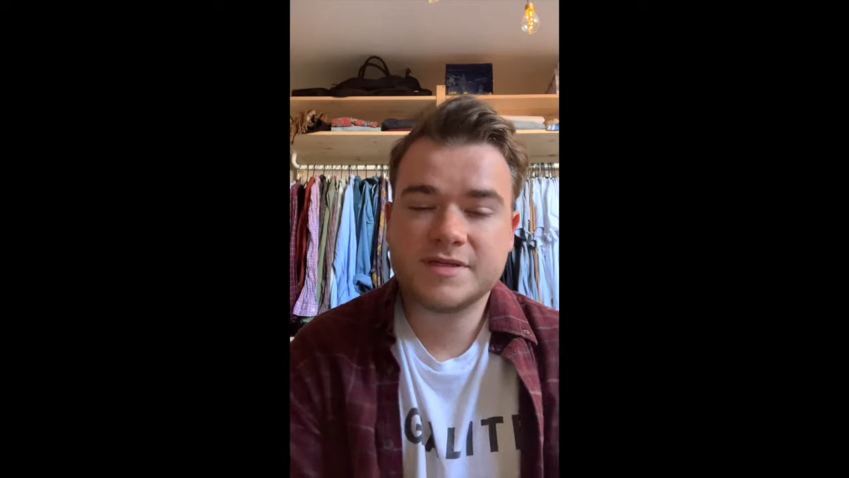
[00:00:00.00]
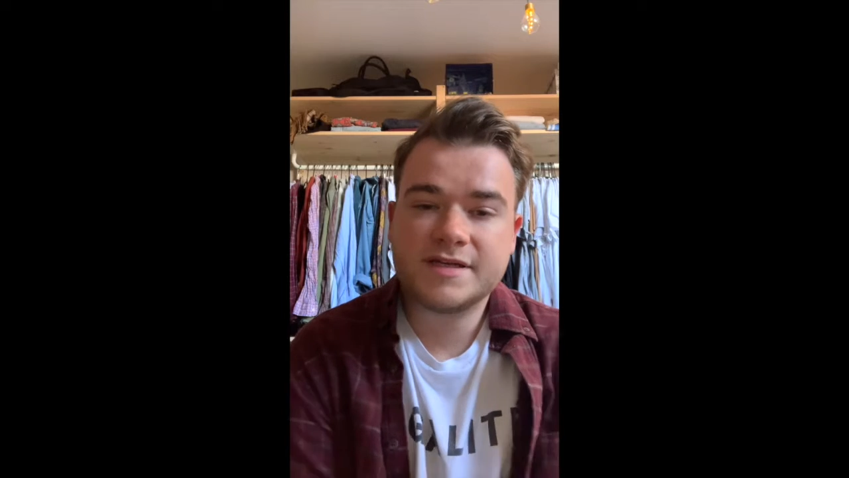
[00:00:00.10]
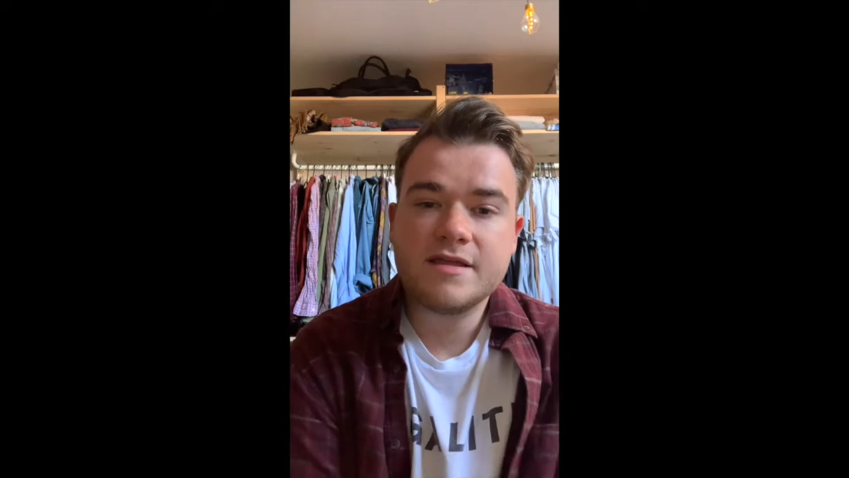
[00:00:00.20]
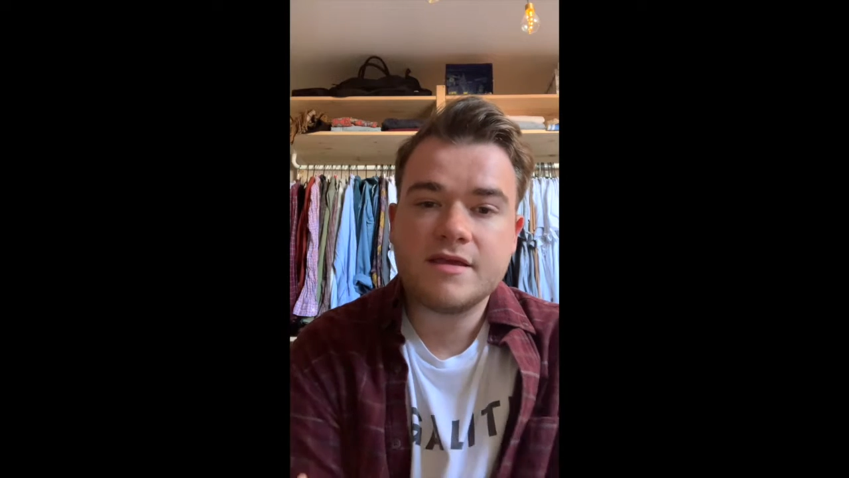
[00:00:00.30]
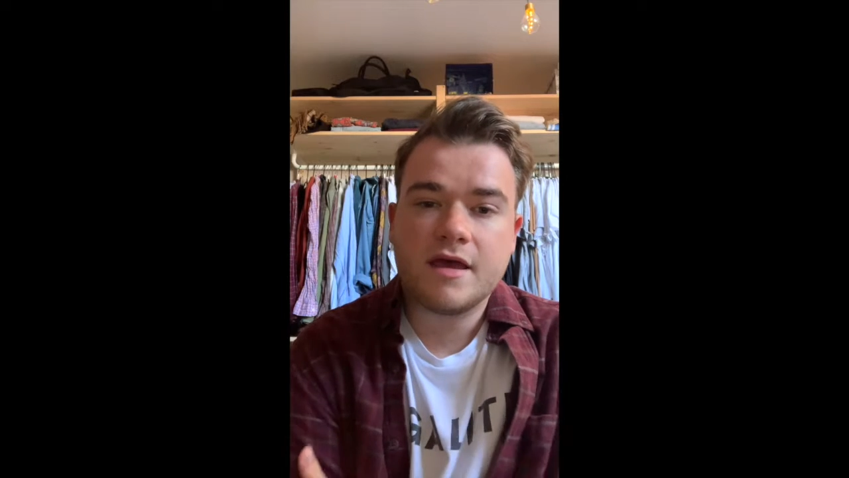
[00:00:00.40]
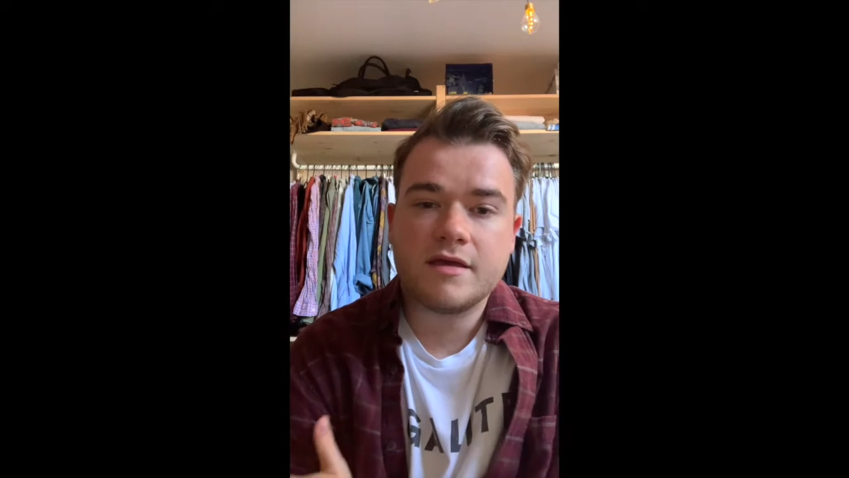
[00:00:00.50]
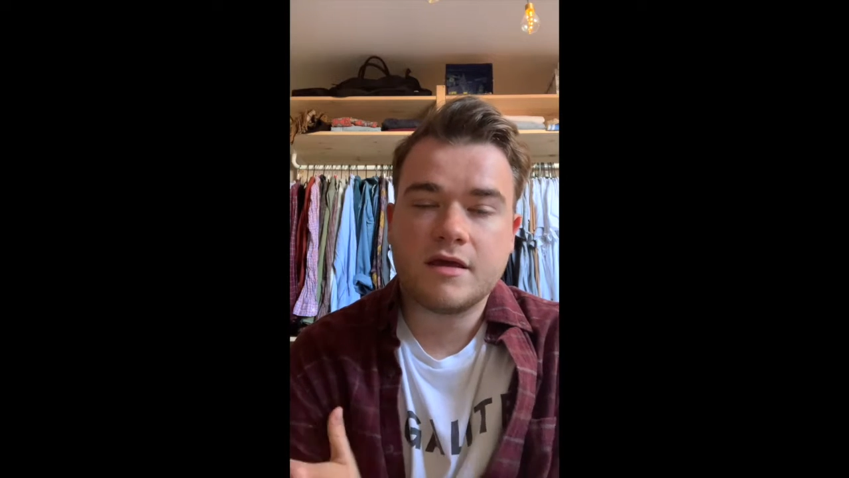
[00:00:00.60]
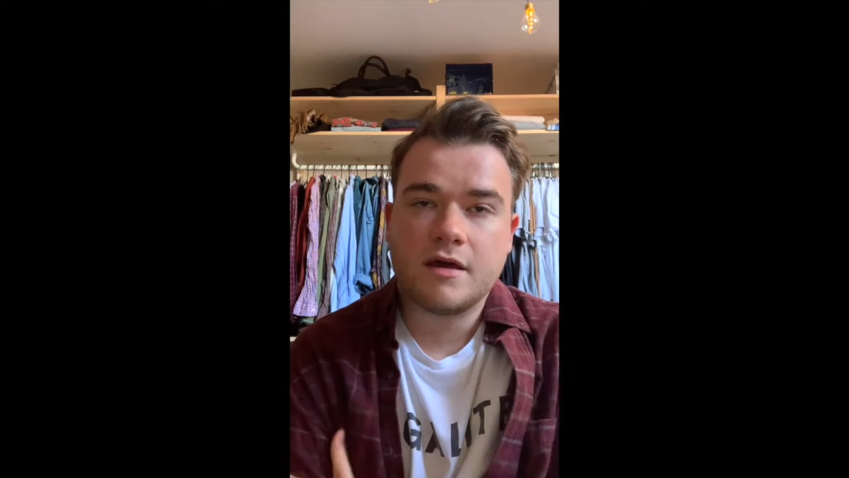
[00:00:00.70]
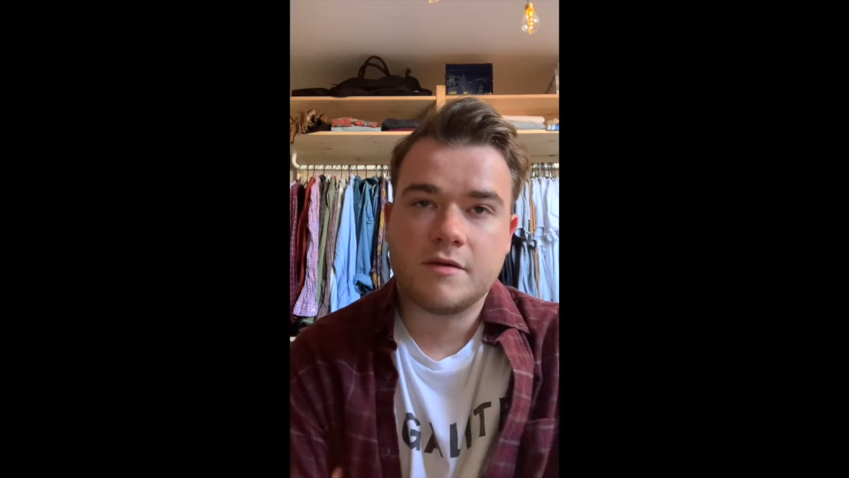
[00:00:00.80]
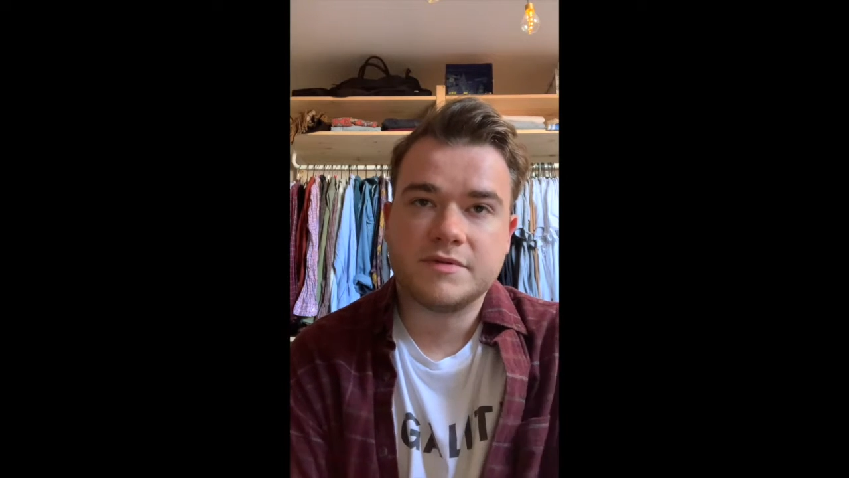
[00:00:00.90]
Senbenyei,
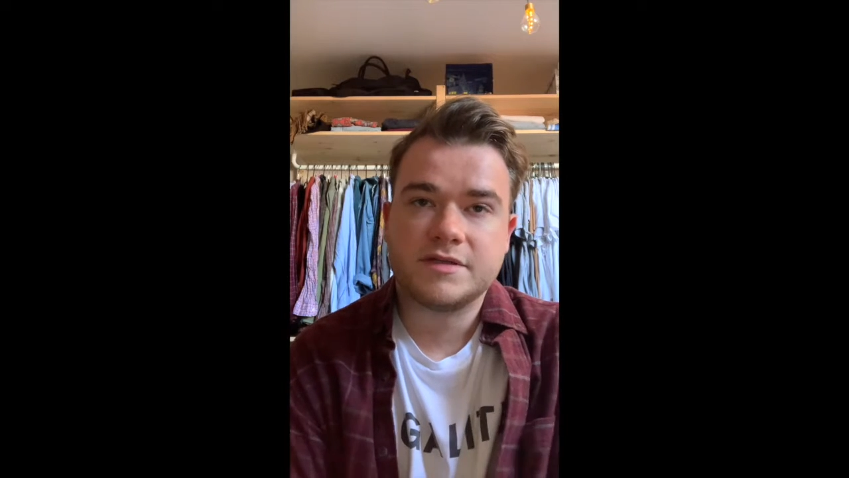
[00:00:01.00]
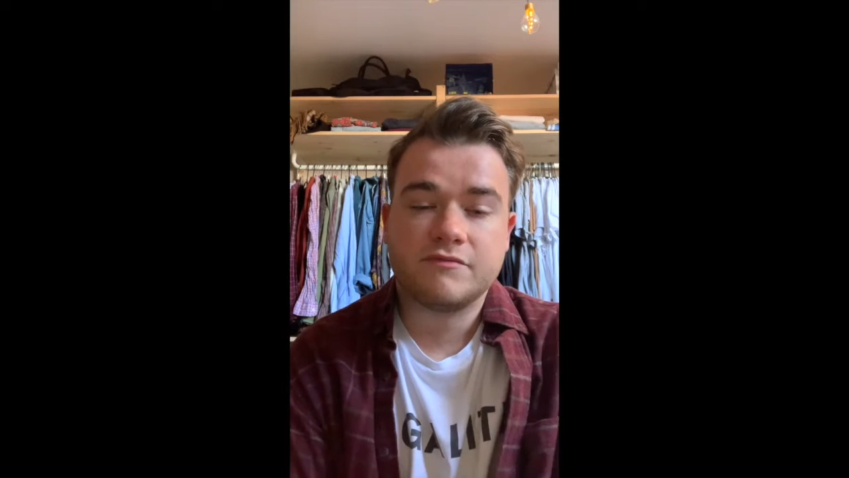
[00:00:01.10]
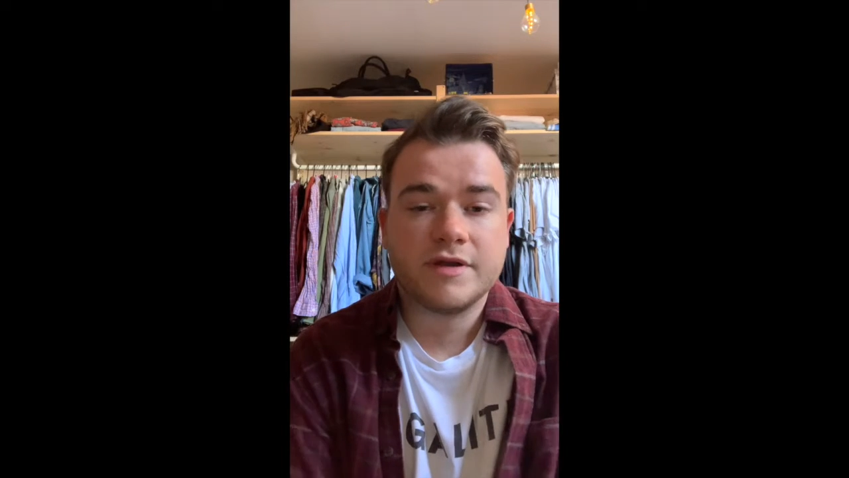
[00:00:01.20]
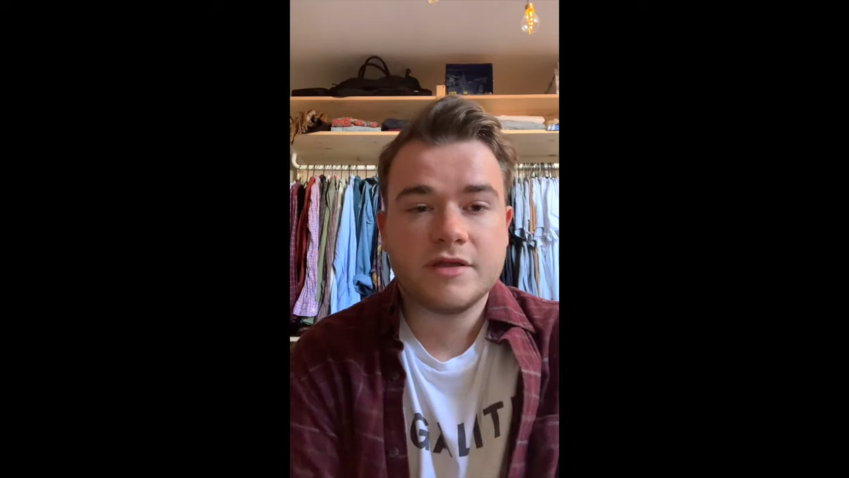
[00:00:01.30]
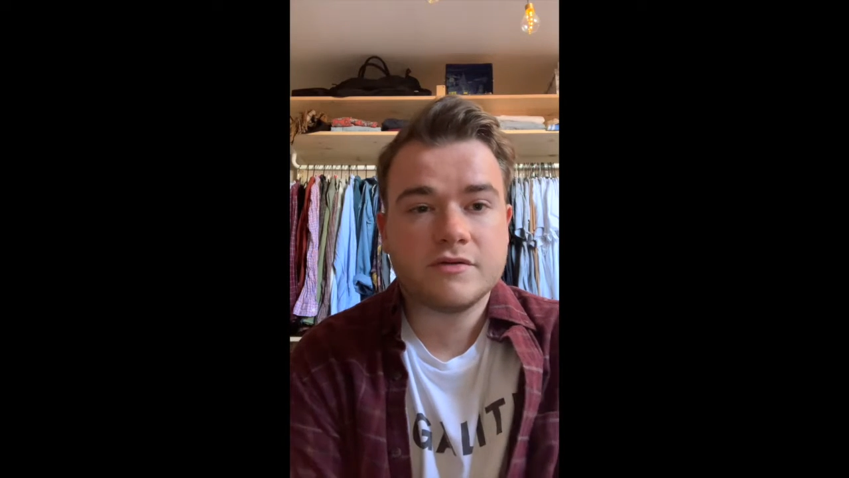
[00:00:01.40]
did a really